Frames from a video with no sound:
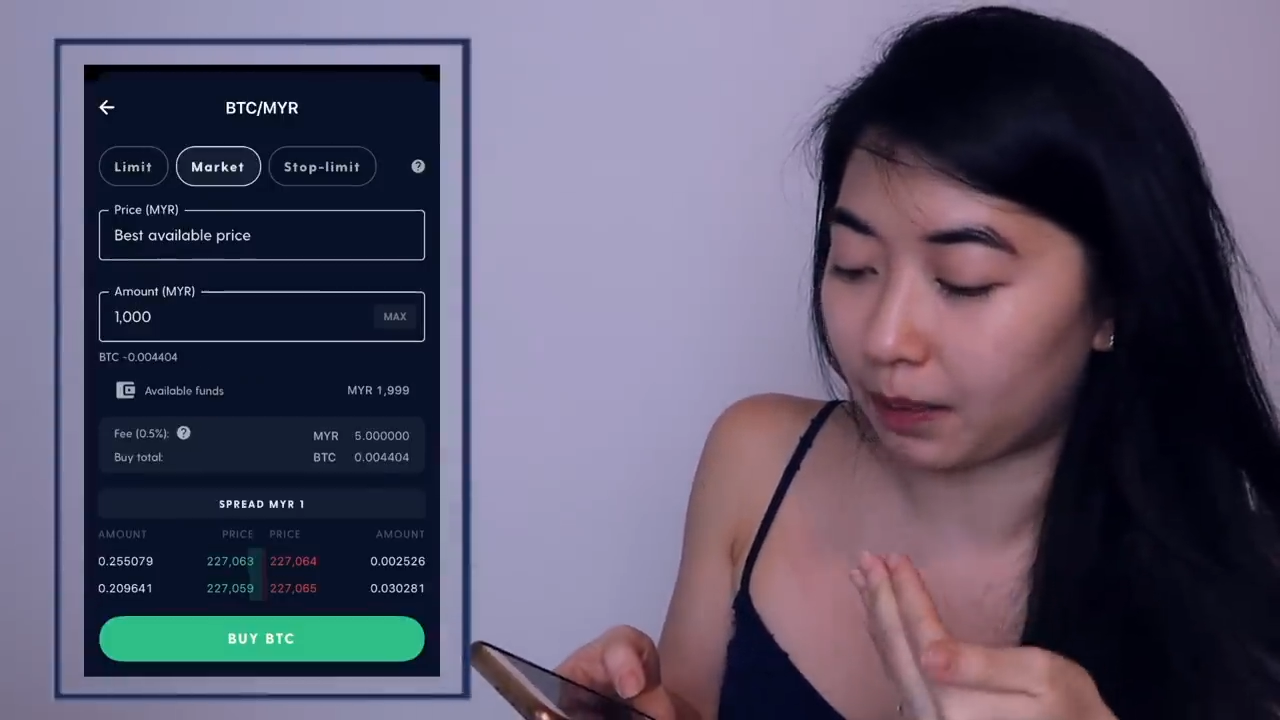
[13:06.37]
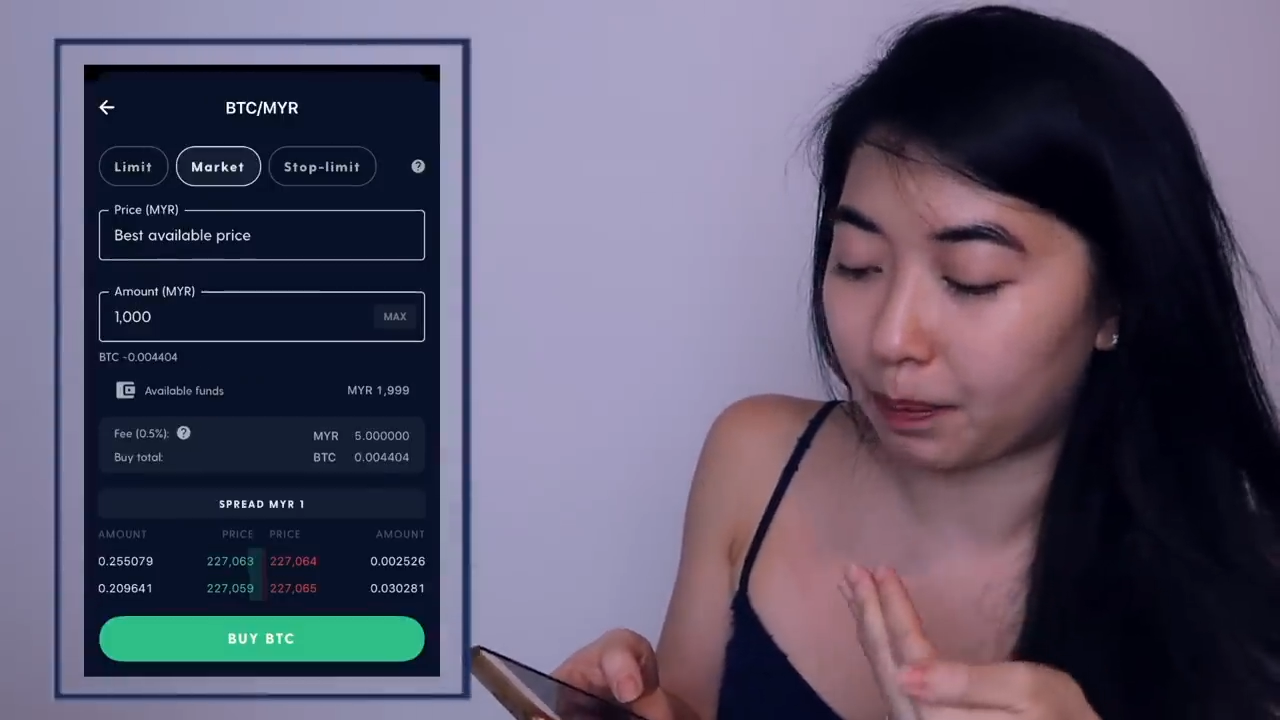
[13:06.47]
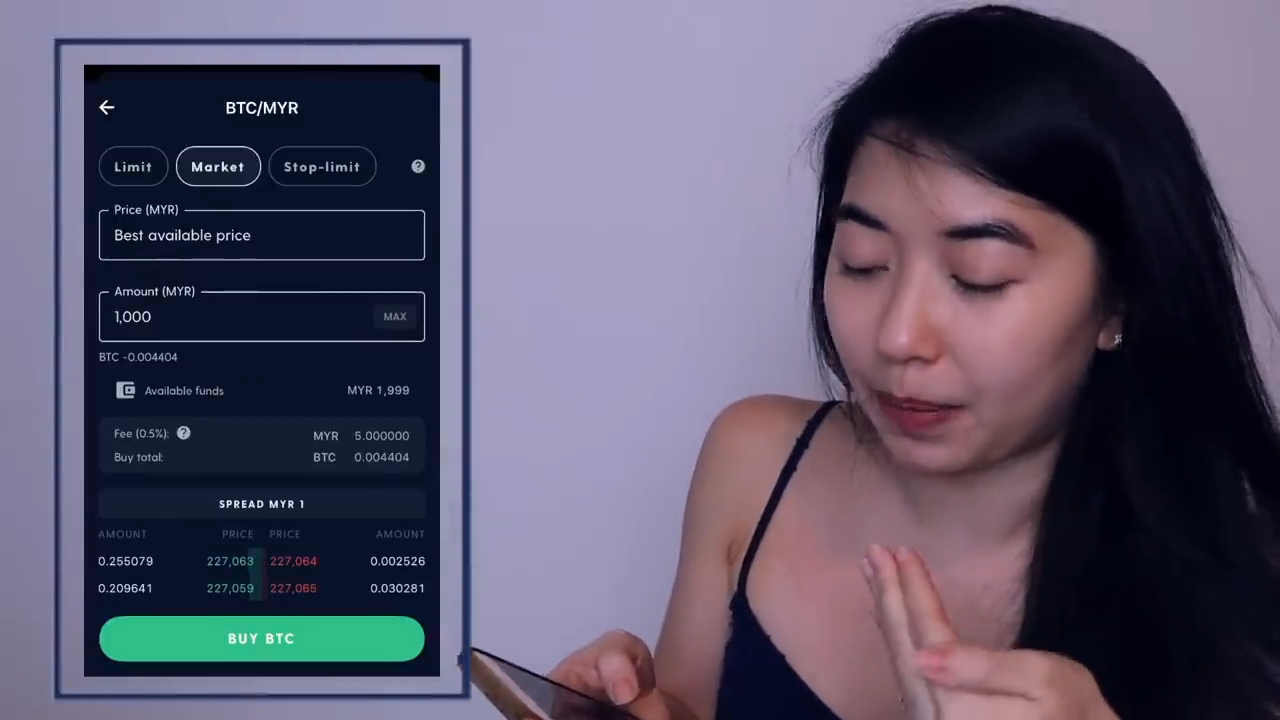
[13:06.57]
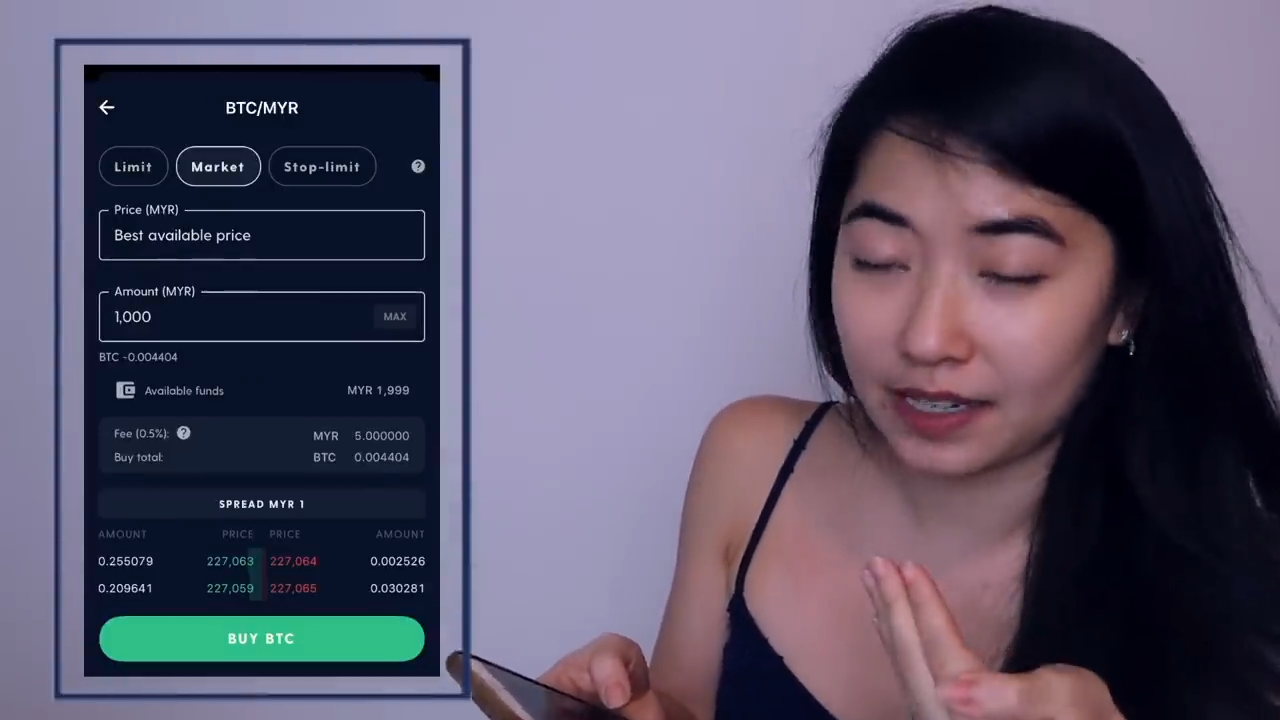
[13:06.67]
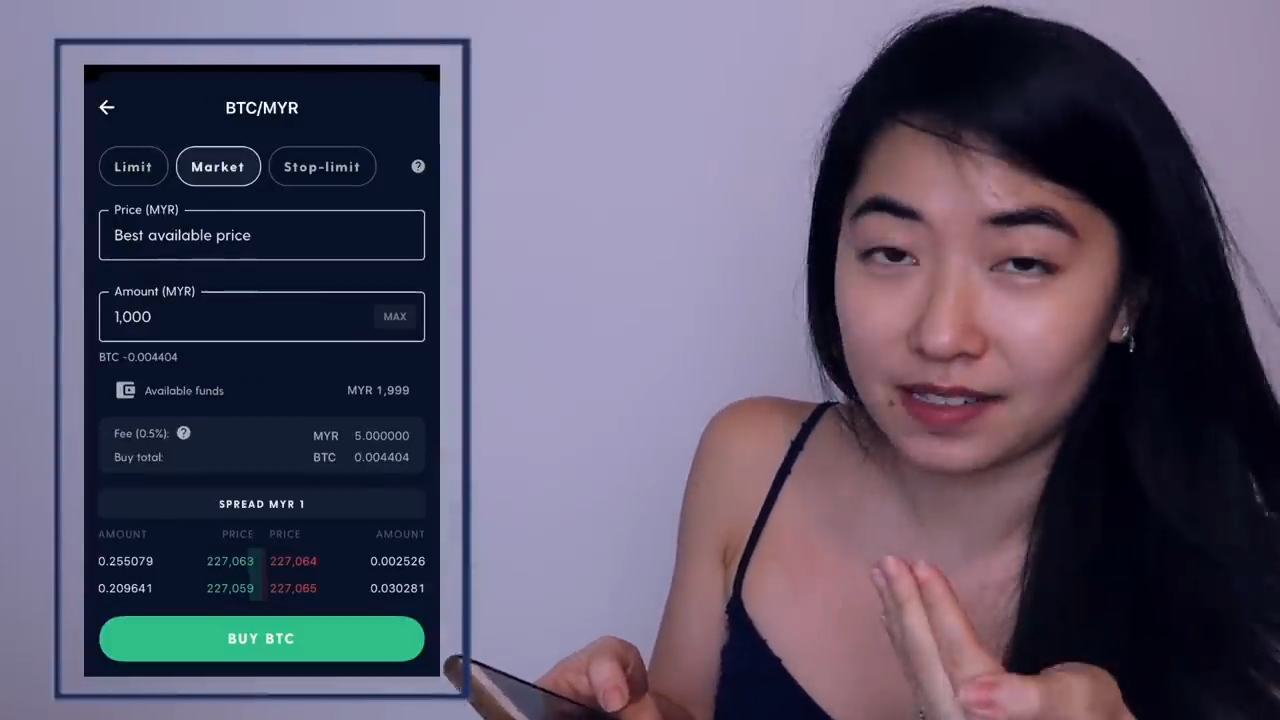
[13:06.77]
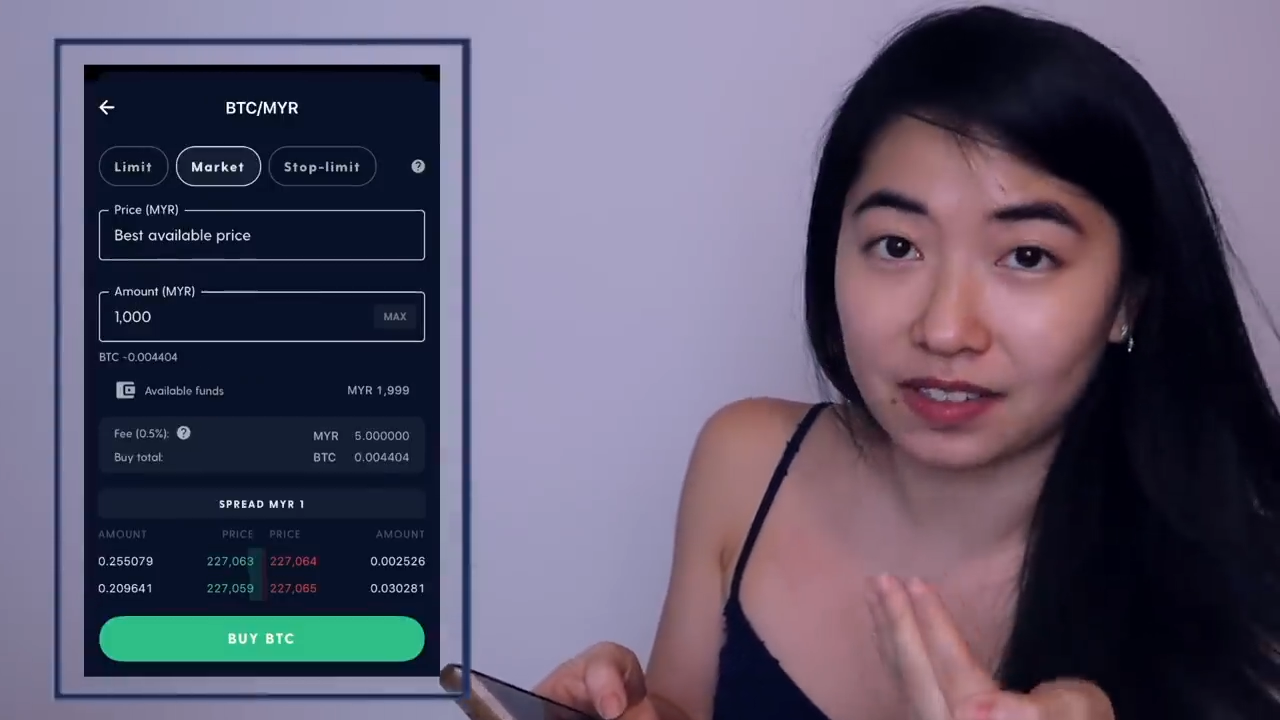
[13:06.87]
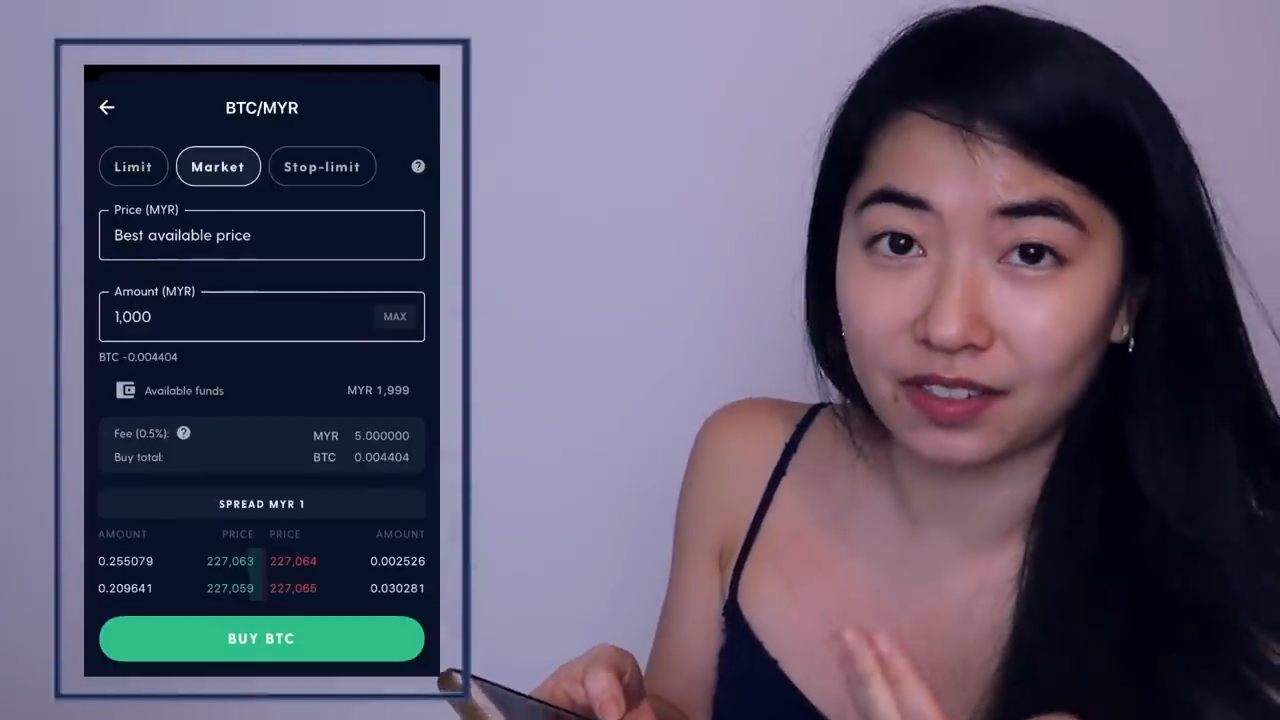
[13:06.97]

the best